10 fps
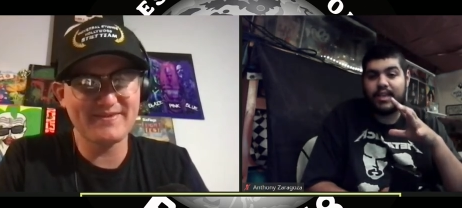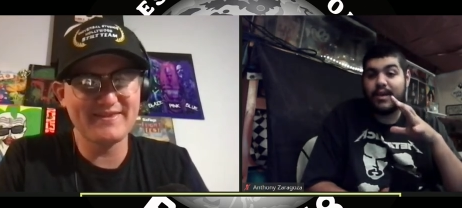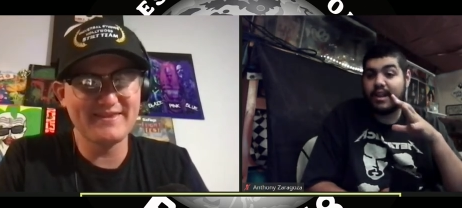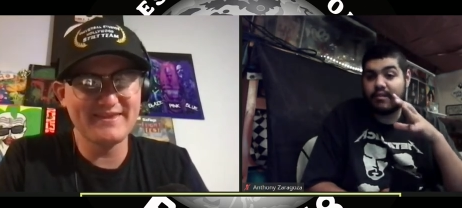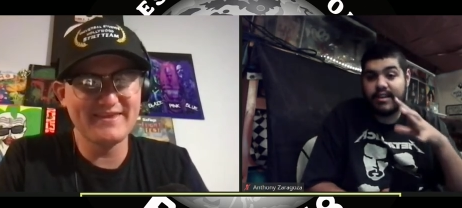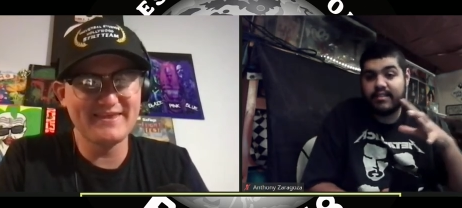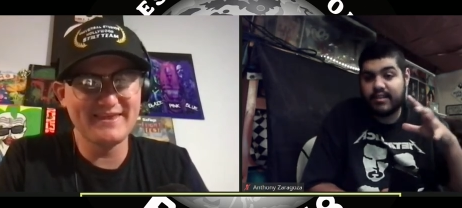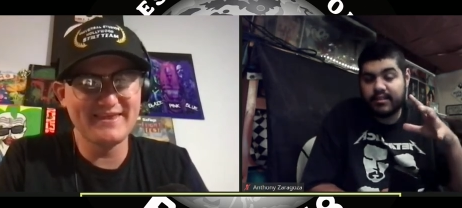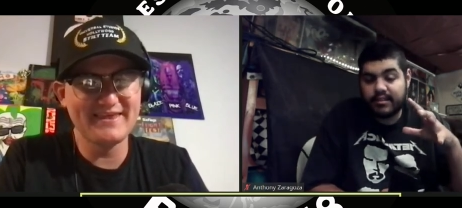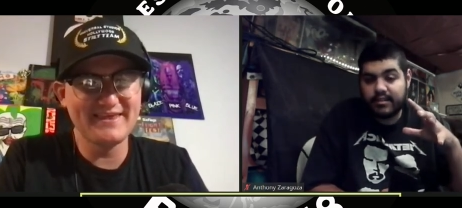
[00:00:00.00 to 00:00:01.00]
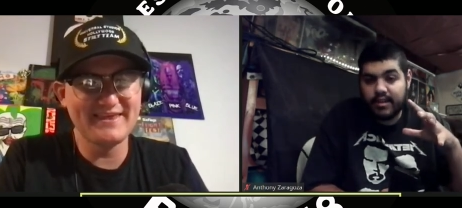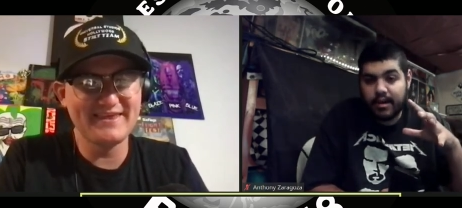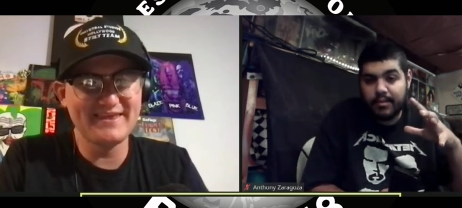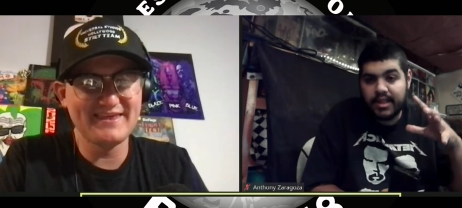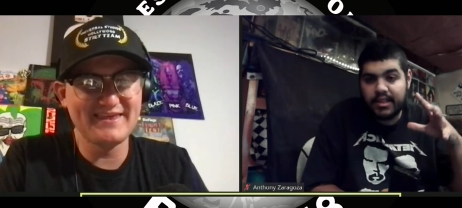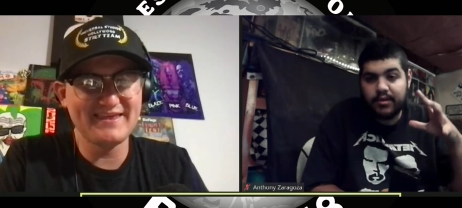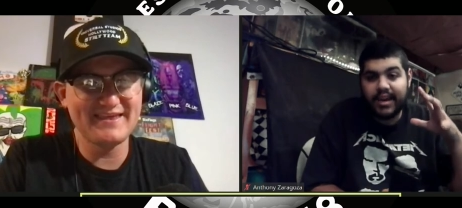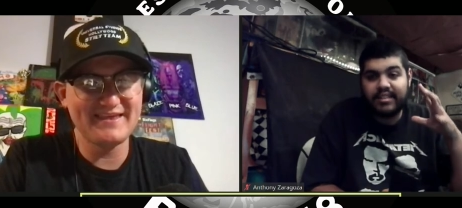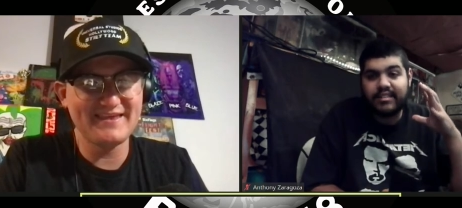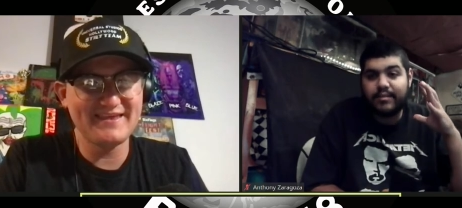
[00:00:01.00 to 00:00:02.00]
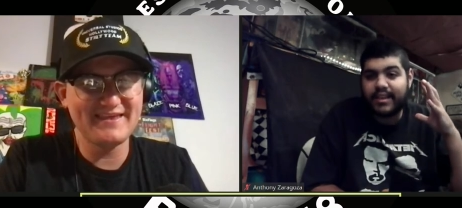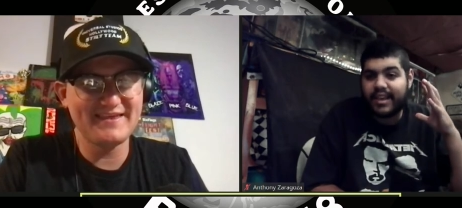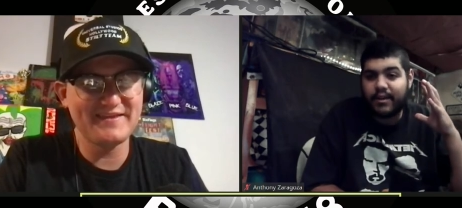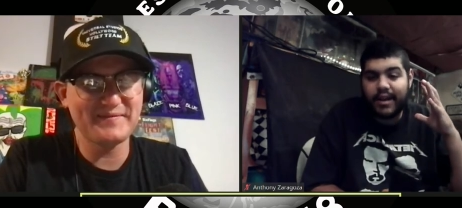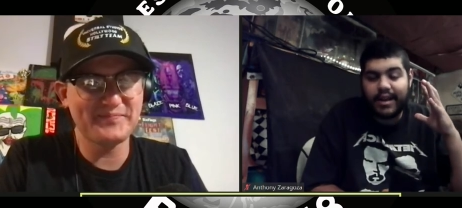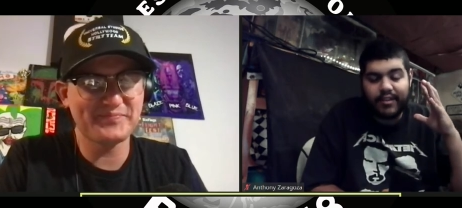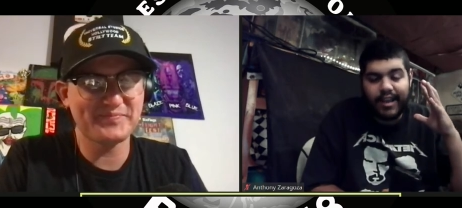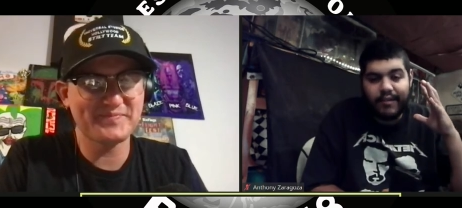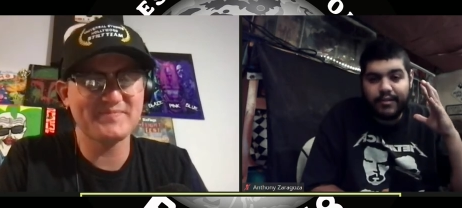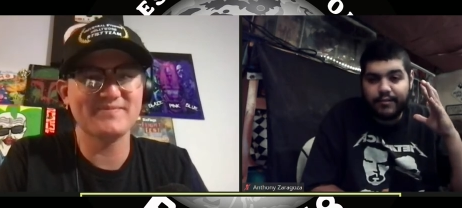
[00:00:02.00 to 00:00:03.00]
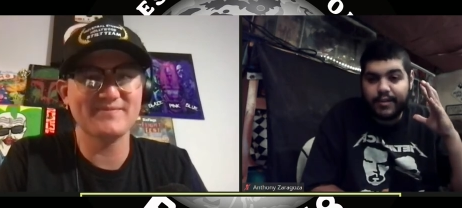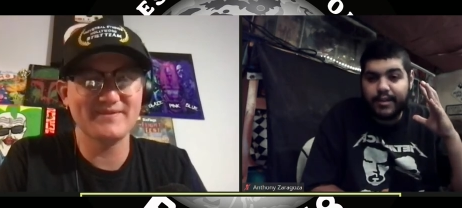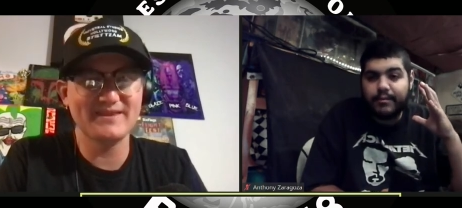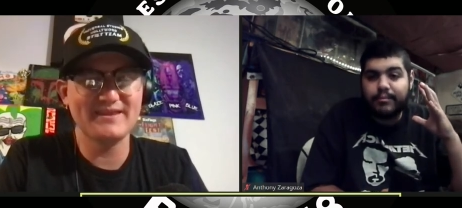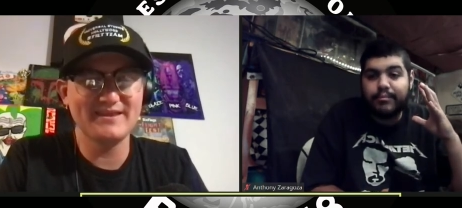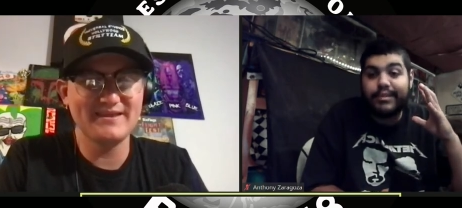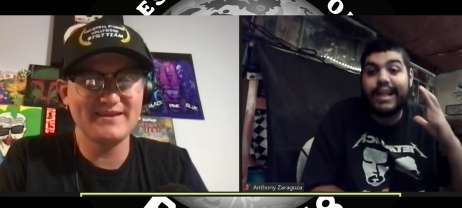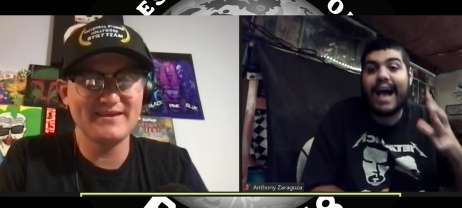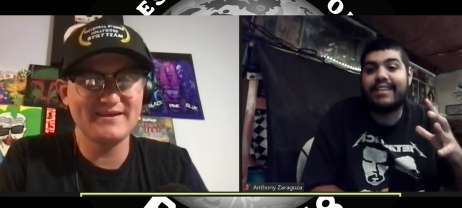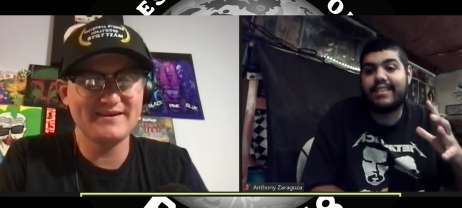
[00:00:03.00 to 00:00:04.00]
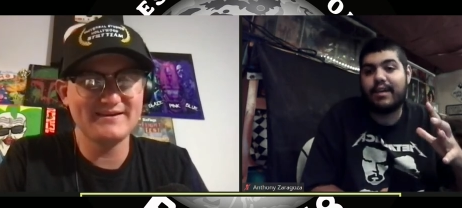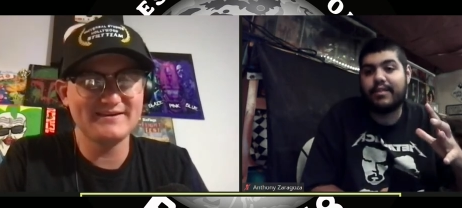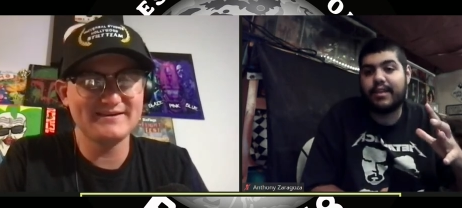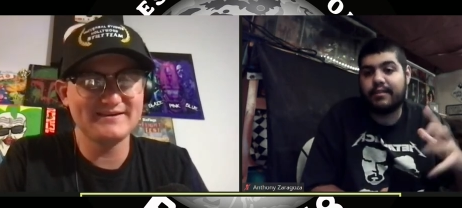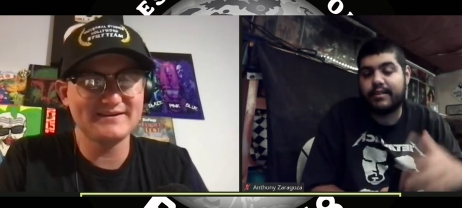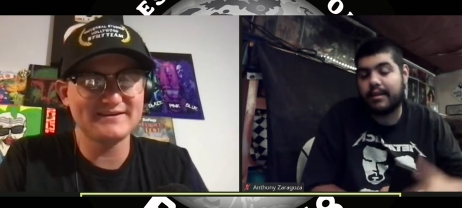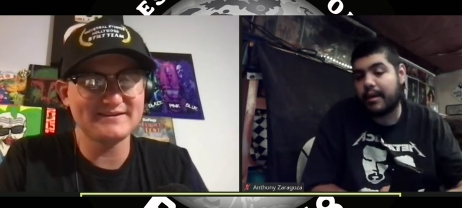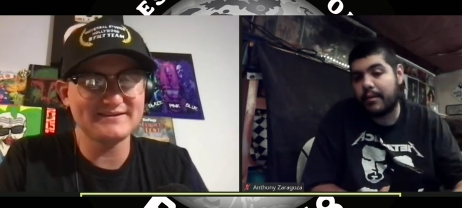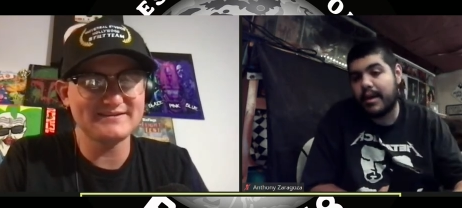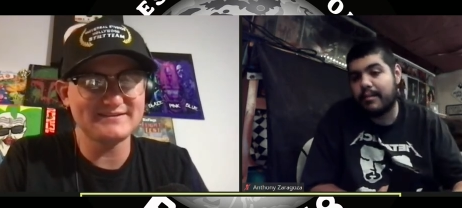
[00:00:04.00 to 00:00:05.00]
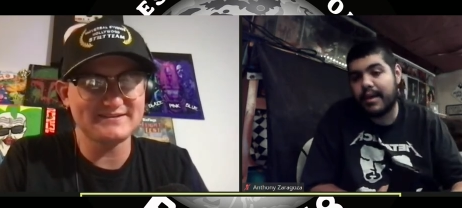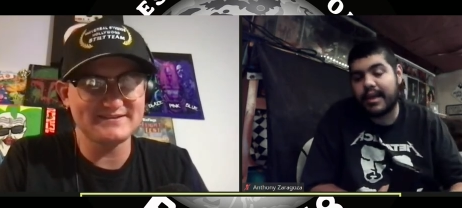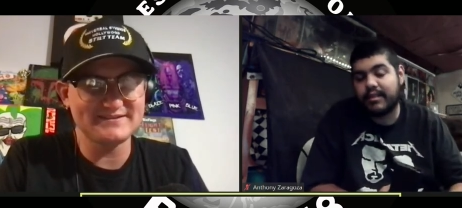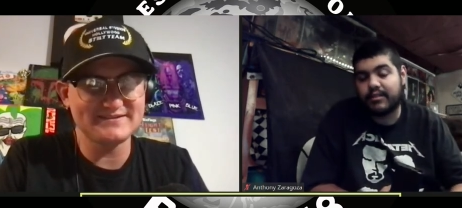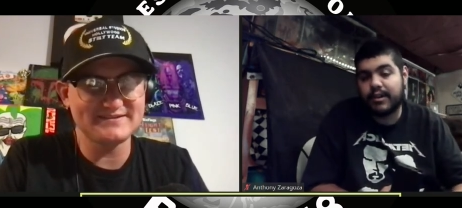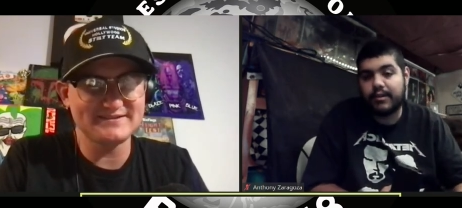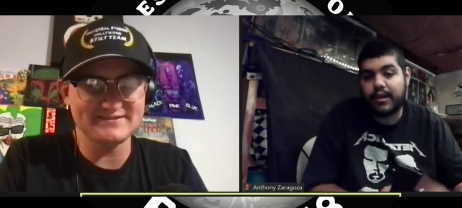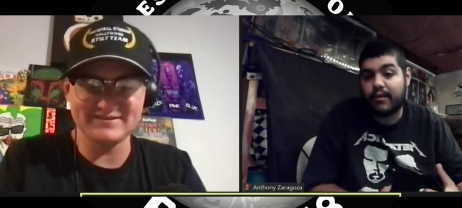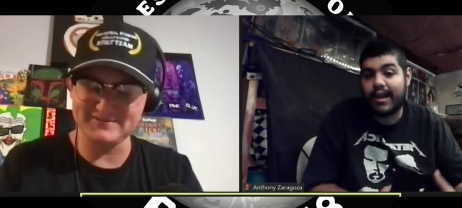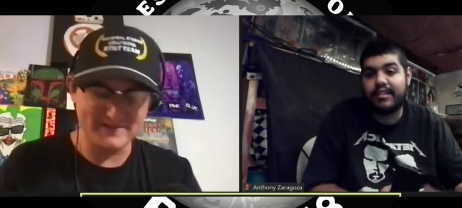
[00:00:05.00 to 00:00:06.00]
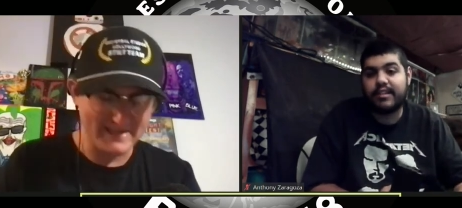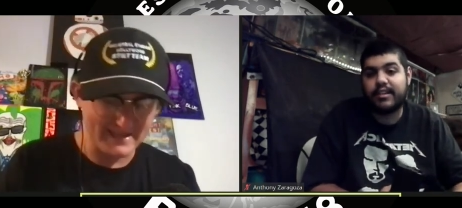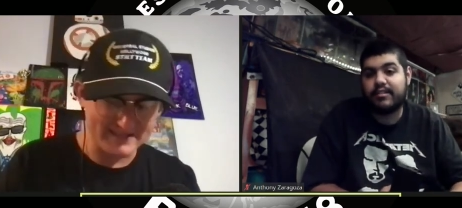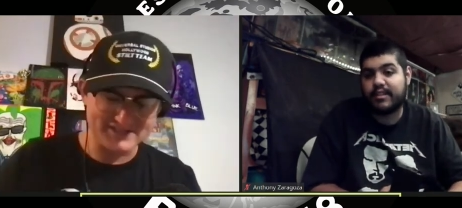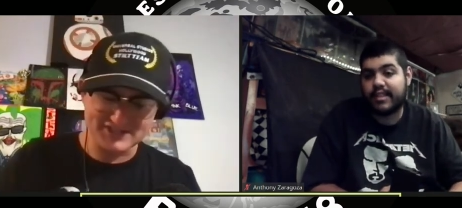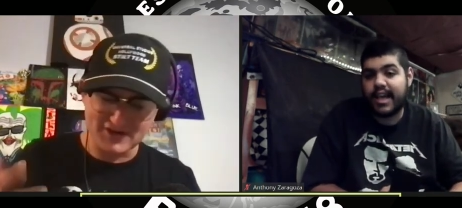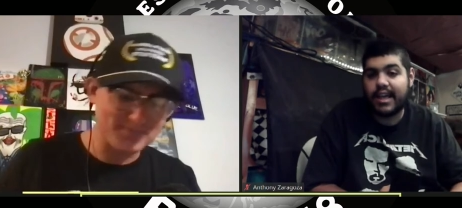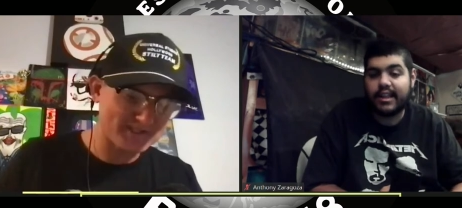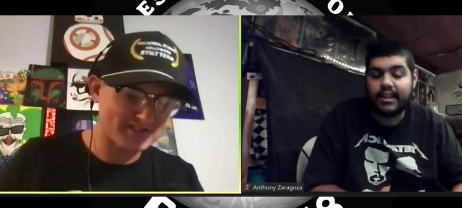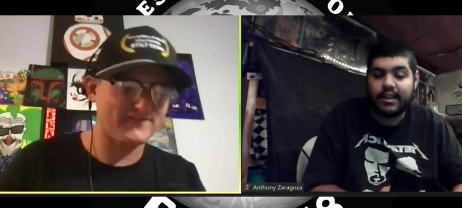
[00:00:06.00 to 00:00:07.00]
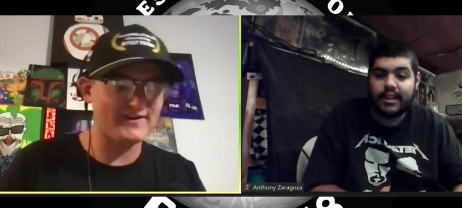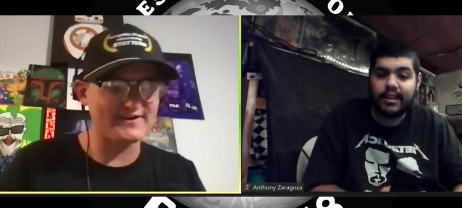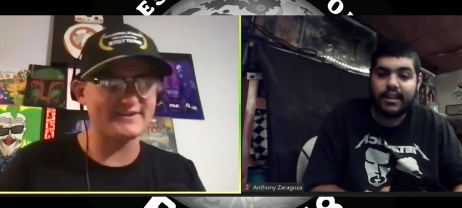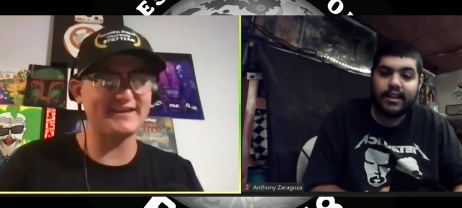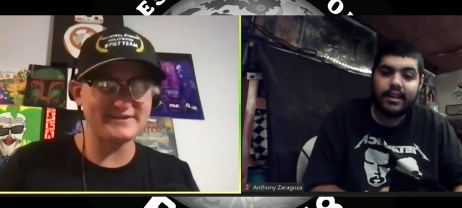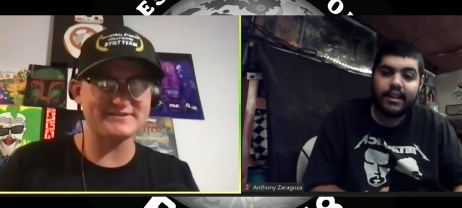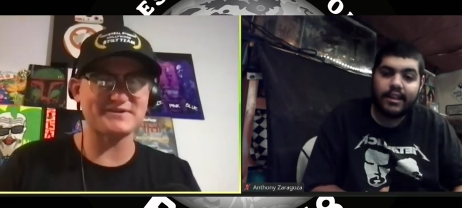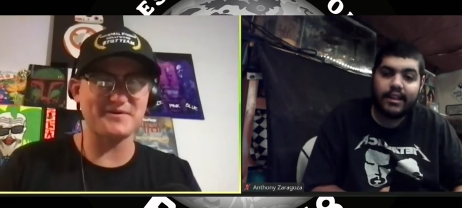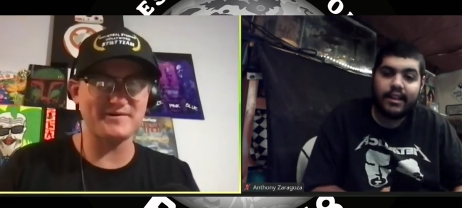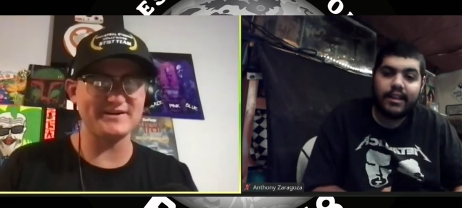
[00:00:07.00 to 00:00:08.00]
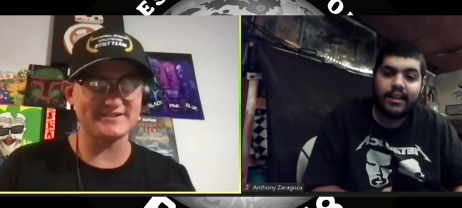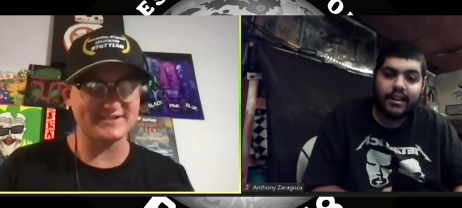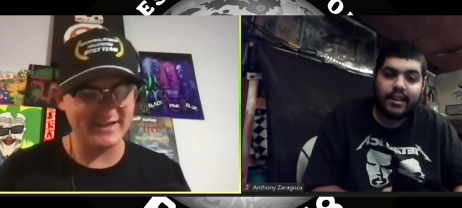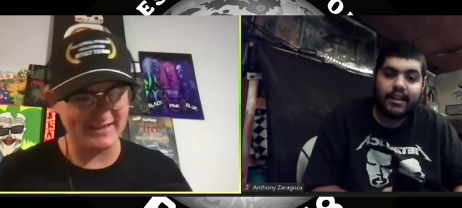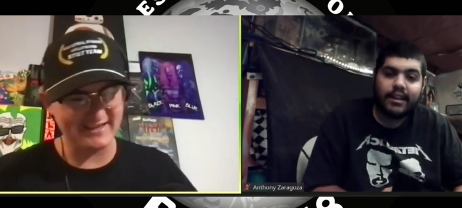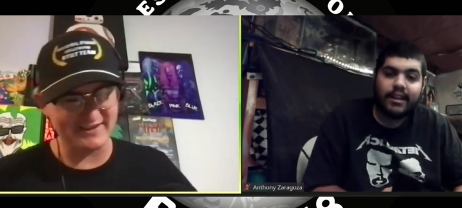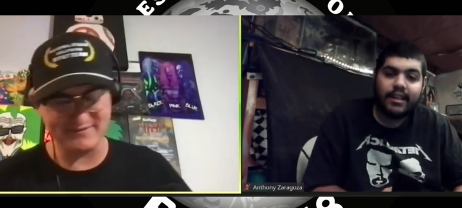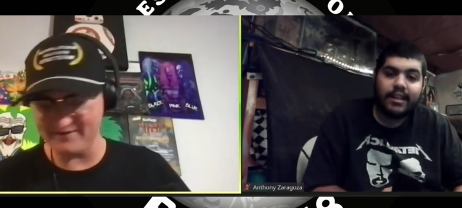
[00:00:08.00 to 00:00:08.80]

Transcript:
Speaker 1: that you had a great season. I mean, you guys seem like you guys are having a freaking blast out there every time I went. So
Speaker 2: dude, congratulations. We had so much fun. Thank you so much. Yeah, like